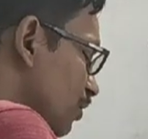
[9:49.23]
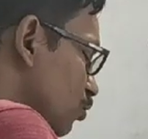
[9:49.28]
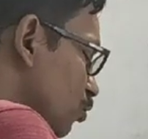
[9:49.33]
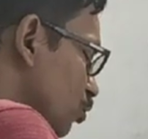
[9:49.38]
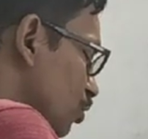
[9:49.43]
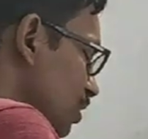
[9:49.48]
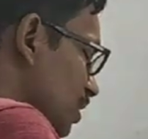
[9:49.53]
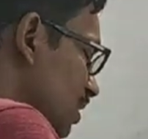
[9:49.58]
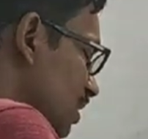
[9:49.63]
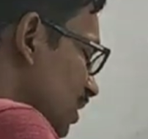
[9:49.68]

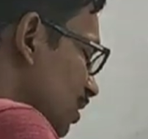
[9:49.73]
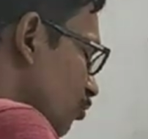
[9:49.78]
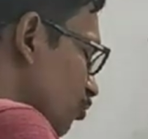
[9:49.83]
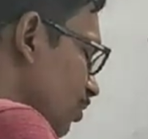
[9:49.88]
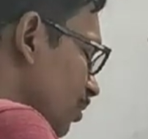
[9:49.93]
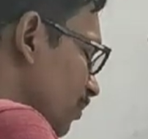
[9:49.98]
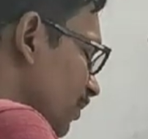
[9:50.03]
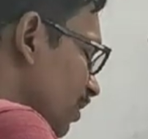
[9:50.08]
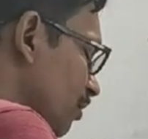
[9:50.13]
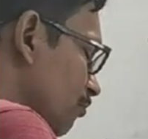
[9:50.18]
And so
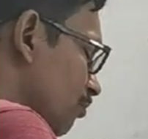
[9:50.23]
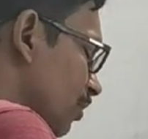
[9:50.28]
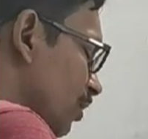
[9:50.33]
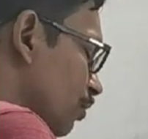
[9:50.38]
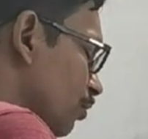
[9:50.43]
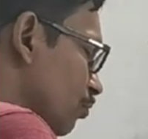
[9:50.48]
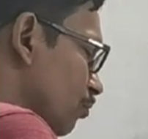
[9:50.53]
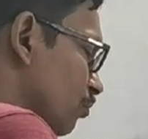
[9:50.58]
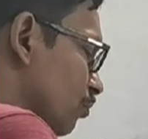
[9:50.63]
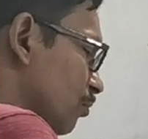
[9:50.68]
C will be
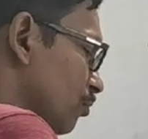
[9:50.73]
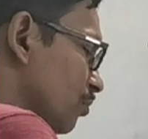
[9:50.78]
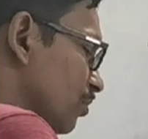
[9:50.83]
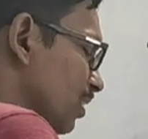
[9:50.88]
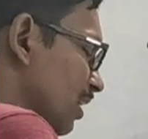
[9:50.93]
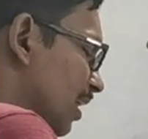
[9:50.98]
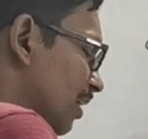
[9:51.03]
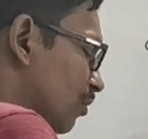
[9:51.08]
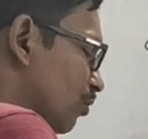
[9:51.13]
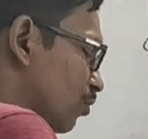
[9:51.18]
equal
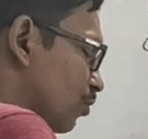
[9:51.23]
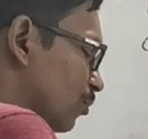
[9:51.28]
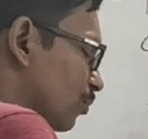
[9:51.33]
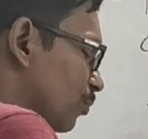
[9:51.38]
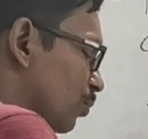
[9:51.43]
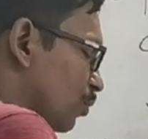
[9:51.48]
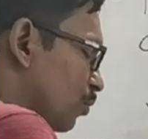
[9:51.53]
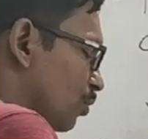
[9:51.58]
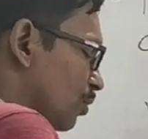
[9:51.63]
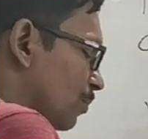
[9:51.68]
to
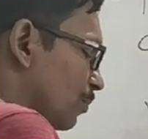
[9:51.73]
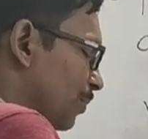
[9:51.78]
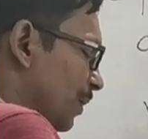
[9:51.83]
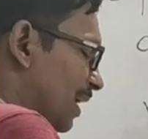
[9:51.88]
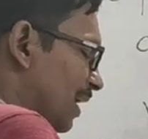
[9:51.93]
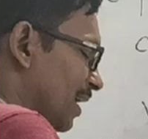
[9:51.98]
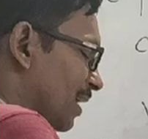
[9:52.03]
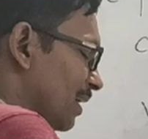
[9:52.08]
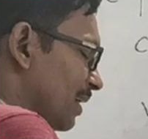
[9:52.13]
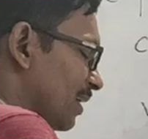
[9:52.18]
now
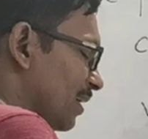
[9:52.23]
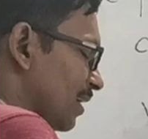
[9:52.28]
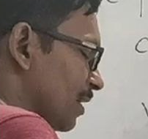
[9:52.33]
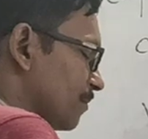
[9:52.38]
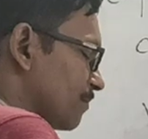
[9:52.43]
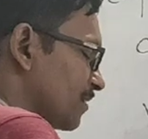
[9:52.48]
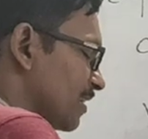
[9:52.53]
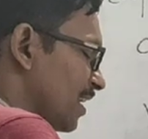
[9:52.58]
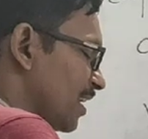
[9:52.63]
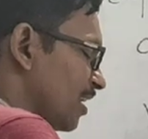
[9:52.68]
4
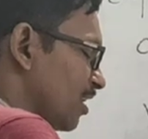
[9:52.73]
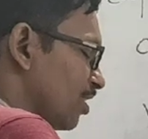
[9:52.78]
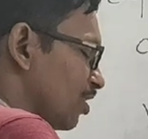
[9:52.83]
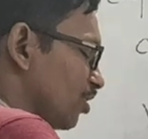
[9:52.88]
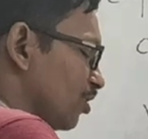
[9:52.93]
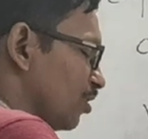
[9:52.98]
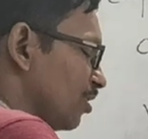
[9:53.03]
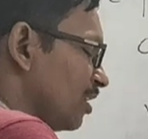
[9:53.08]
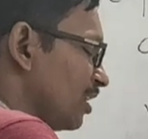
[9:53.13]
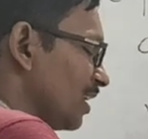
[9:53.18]
pi
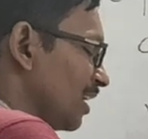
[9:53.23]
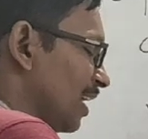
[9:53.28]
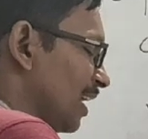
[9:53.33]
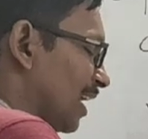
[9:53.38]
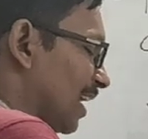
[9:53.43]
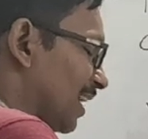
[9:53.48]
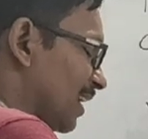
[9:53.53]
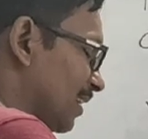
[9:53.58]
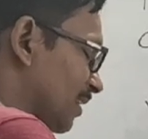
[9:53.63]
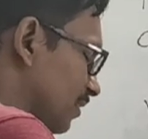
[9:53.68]
epsilon
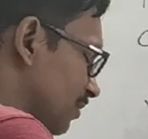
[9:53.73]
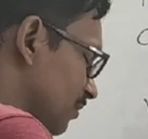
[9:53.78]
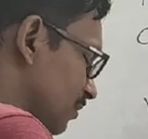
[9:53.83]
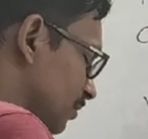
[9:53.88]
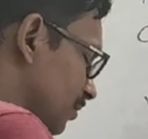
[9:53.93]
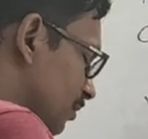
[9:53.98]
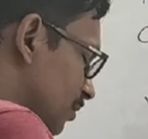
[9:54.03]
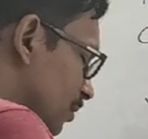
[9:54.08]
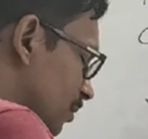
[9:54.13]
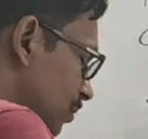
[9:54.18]
naught R.
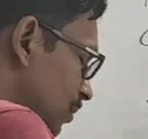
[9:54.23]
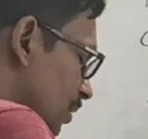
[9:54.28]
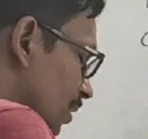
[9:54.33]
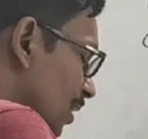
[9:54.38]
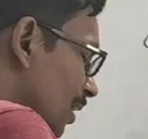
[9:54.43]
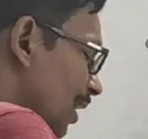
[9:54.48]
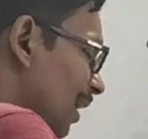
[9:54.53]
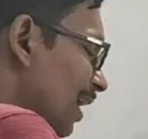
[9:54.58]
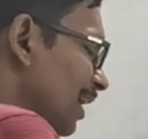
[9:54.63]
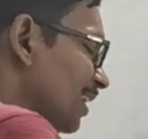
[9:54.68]

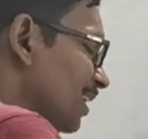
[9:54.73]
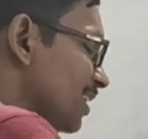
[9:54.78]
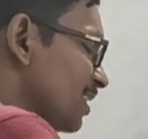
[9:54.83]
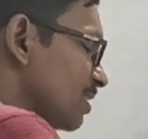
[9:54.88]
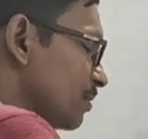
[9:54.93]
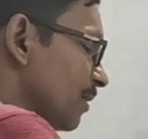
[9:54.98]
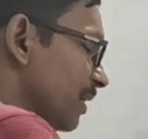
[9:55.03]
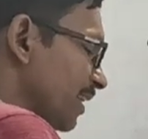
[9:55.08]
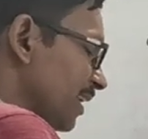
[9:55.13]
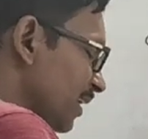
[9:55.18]
And
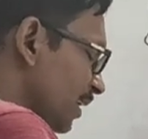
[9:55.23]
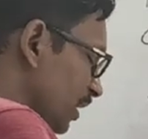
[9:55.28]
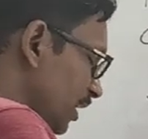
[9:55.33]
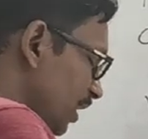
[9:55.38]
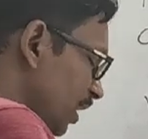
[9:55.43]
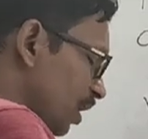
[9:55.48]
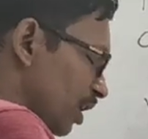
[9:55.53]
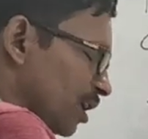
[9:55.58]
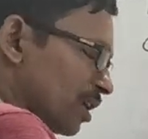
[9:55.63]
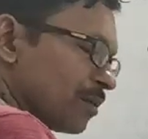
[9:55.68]
it is very
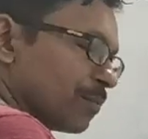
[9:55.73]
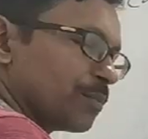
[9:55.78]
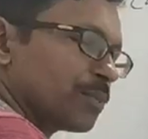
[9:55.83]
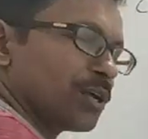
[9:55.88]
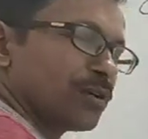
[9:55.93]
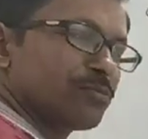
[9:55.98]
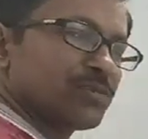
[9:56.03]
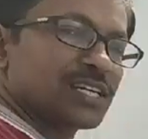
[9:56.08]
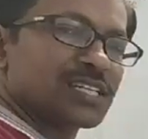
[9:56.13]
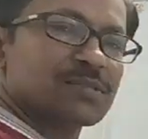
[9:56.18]

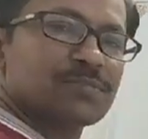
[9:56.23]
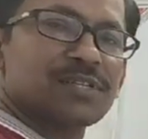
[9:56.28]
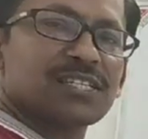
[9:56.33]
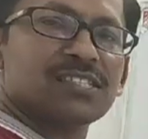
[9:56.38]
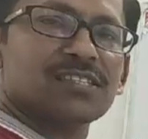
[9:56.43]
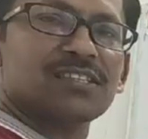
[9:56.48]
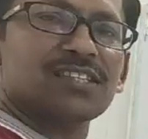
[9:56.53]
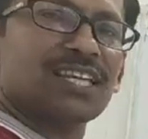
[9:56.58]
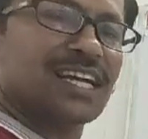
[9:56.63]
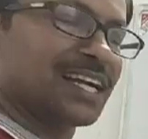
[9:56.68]
clear from the
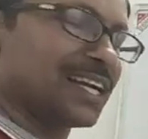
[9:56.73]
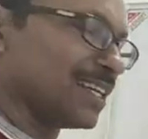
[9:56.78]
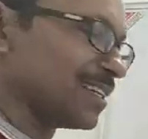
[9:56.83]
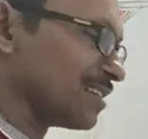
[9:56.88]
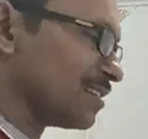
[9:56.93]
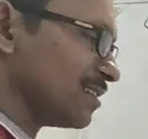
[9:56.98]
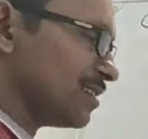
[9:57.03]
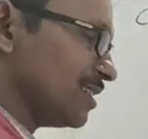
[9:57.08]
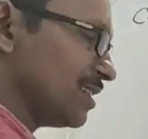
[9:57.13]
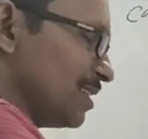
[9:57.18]
expression
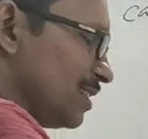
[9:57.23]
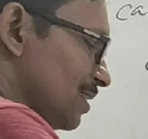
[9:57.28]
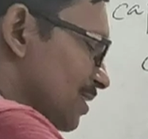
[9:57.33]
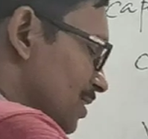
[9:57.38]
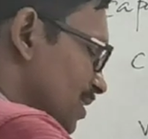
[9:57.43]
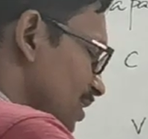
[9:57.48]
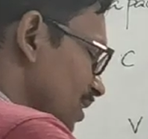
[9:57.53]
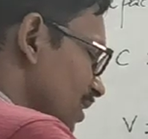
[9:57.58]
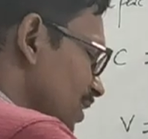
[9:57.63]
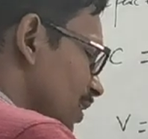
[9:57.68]

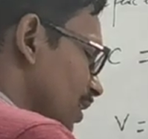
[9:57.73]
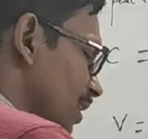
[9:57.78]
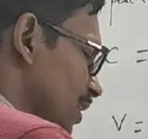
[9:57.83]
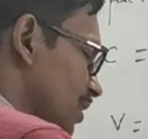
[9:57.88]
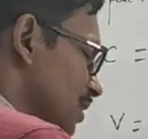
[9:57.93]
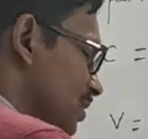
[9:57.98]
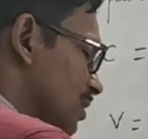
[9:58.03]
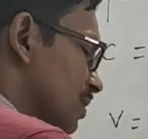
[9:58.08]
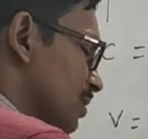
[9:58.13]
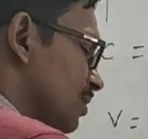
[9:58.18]
that C
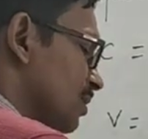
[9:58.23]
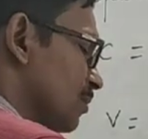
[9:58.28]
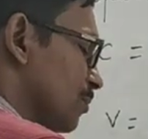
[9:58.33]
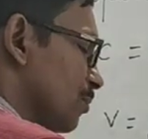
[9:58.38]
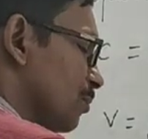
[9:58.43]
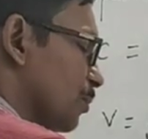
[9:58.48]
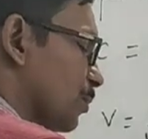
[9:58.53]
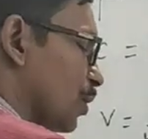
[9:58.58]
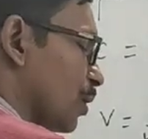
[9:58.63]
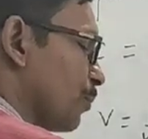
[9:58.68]

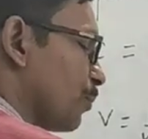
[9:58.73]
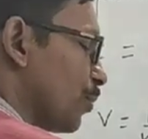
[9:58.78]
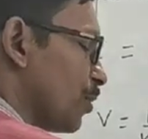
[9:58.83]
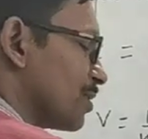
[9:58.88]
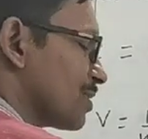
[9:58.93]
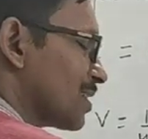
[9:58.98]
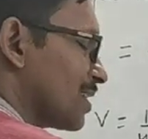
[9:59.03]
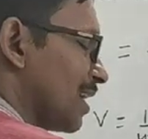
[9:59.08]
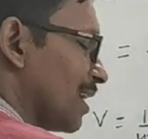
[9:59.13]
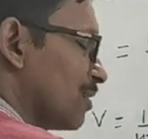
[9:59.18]
is
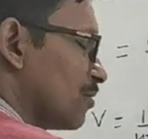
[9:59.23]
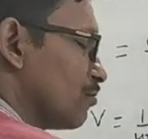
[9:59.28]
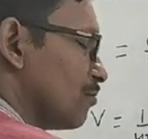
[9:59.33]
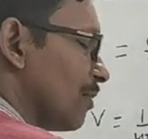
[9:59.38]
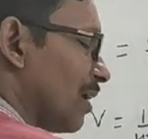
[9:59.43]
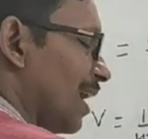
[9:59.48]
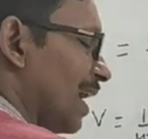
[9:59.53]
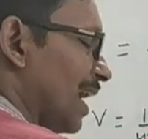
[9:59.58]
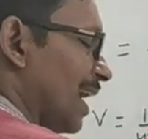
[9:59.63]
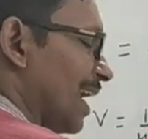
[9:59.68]

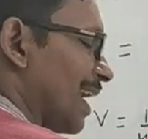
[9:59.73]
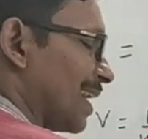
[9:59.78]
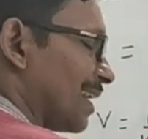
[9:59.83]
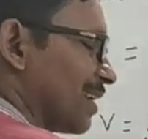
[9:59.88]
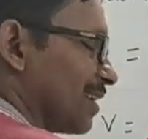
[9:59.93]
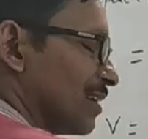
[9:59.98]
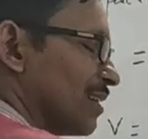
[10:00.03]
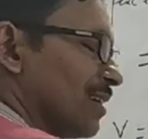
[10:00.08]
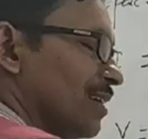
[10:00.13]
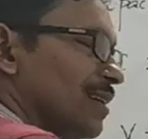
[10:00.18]
proportional to
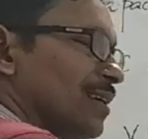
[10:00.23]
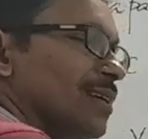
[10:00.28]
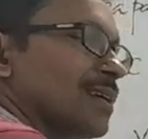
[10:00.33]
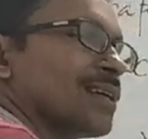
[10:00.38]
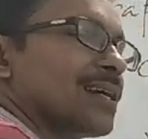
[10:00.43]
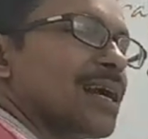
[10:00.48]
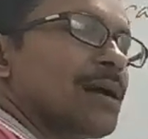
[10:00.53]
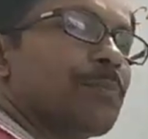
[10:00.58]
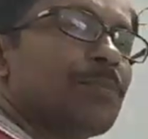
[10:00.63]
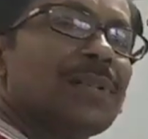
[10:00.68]
R.
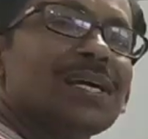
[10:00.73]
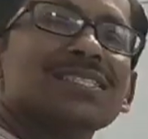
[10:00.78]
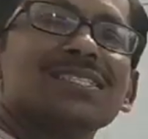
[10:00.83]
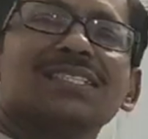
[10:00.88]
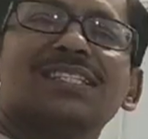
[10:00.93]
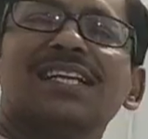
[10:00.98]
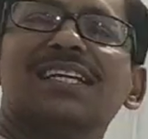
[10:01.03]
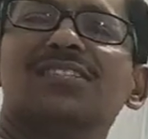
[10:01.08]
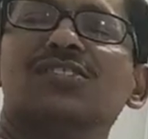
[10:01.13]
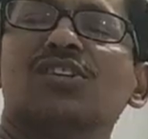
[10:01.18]

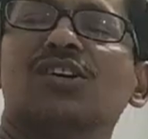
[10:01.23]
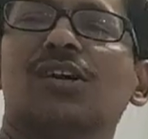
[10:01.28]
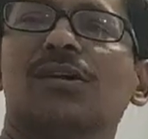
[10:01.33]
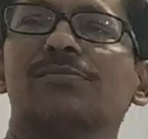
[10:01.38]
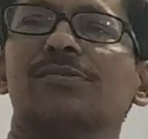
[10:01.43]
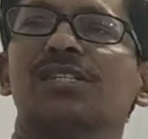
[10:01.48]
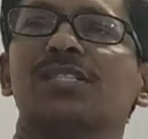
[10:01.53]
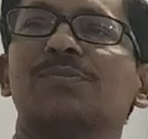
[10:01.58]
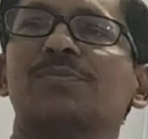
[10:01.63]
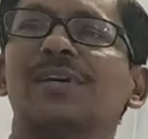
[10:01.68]
Capacitance
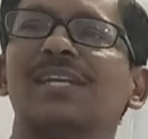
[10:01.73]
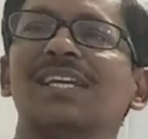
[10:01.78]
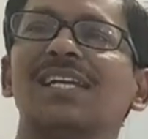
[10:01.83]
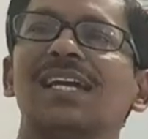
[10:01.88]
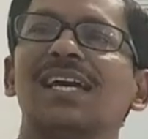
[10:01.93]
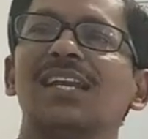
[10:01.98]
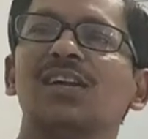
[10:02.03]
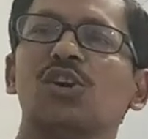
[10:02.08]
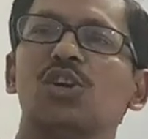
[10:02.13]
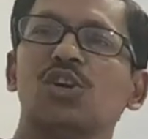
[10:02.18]
of the
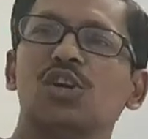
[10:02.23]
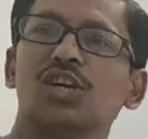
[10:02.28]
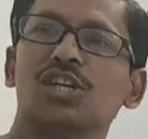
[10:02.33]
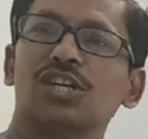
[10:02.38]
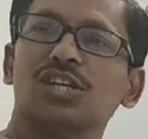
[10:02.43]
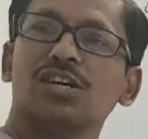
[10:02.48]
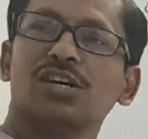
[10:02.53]
spherical